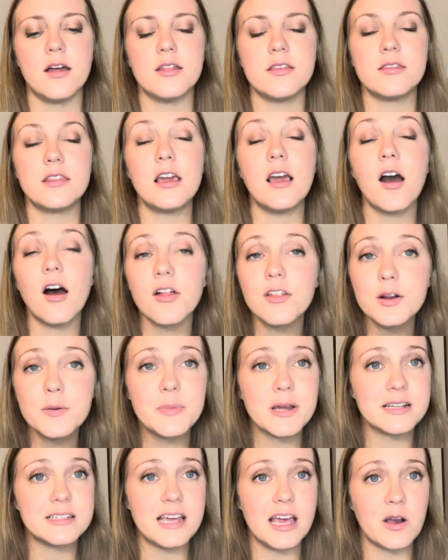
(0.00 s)
The other
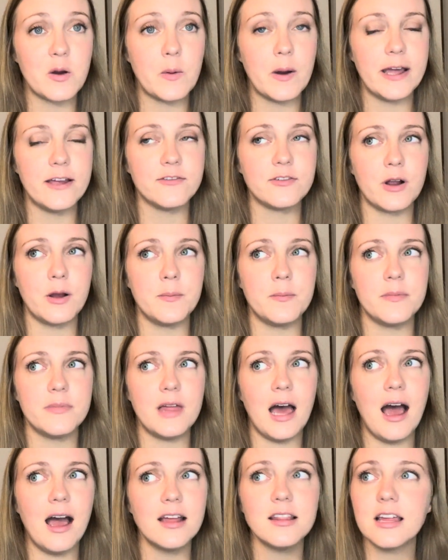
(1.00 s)
big takeaway from the
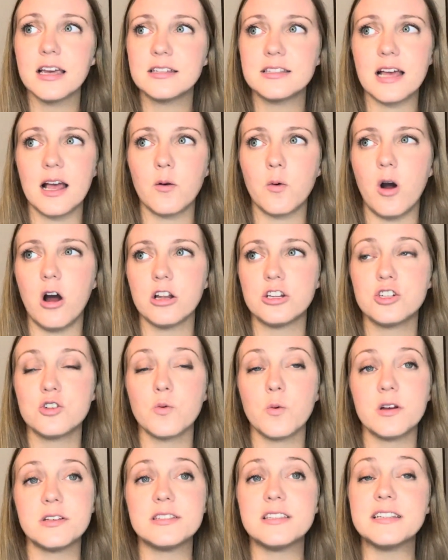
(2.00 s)
highlights I watched
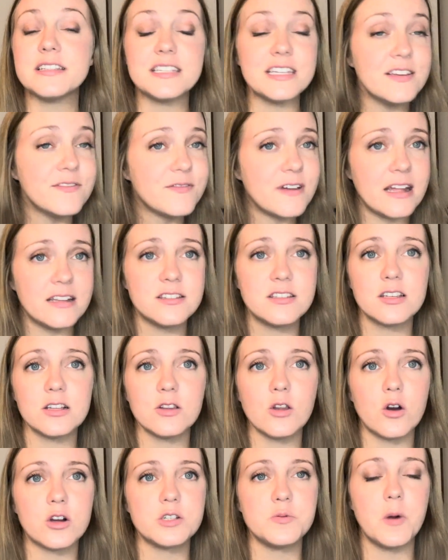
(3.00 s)
was the defense
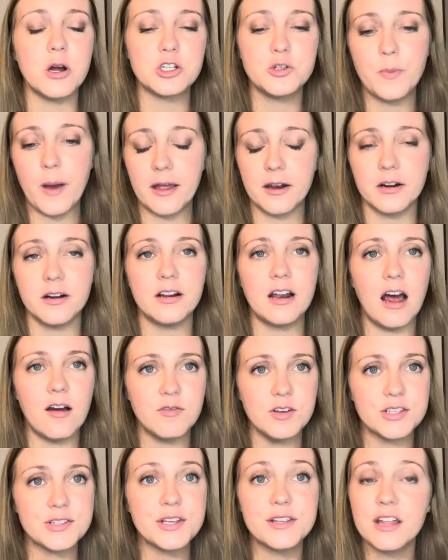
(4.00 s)
looked much better. And
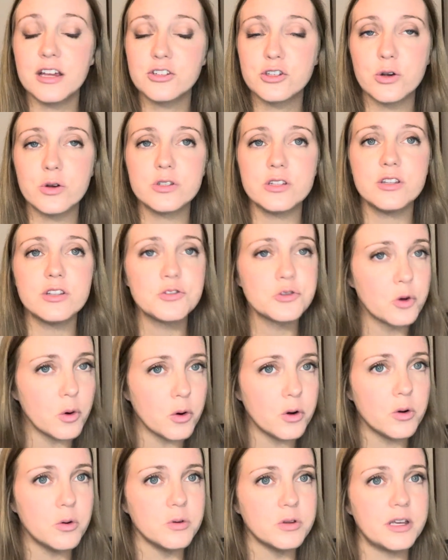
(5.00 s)
obviously that shows in the
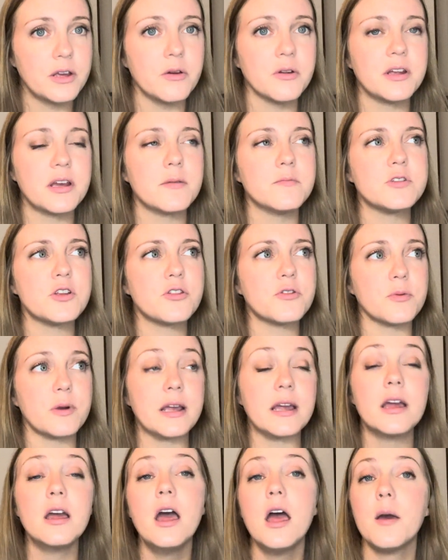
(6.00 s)
score, only holding them to
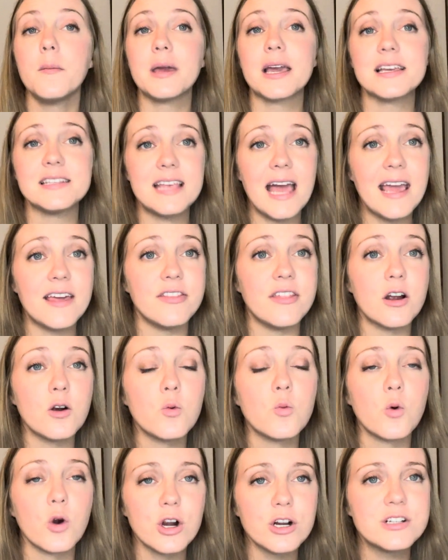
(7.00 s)
3, because, hey, there
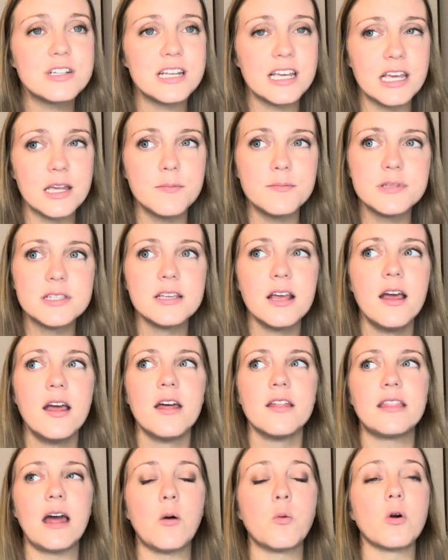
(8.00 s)
were teams
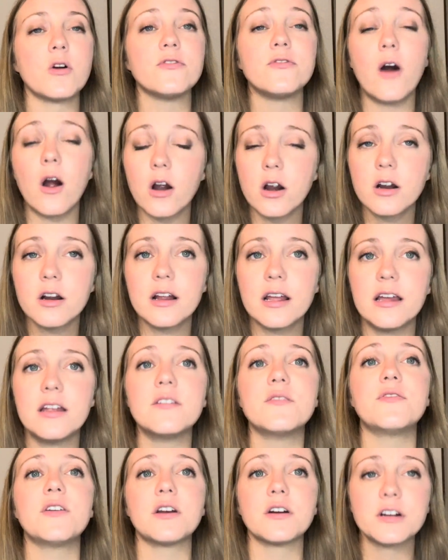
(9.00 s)
that were far
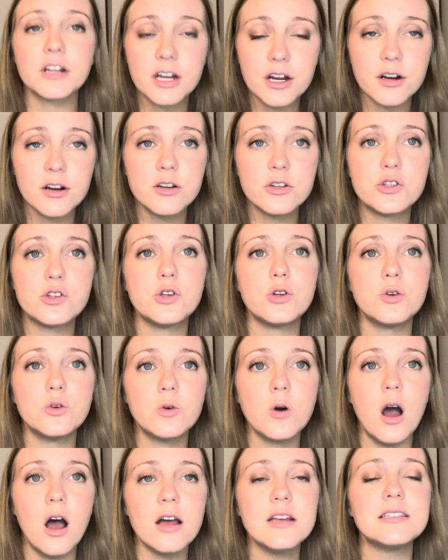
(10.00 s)
inferior to
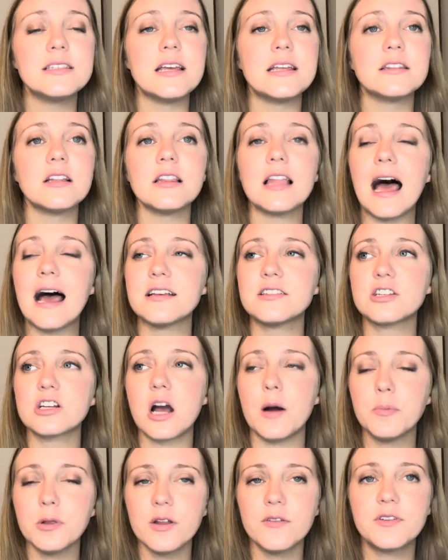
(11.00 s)
us in the last
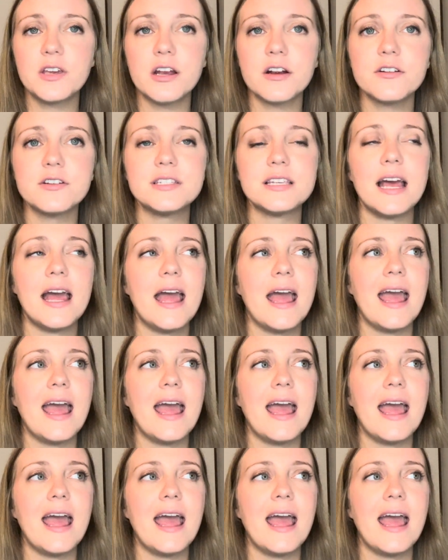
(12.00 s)
couple of years.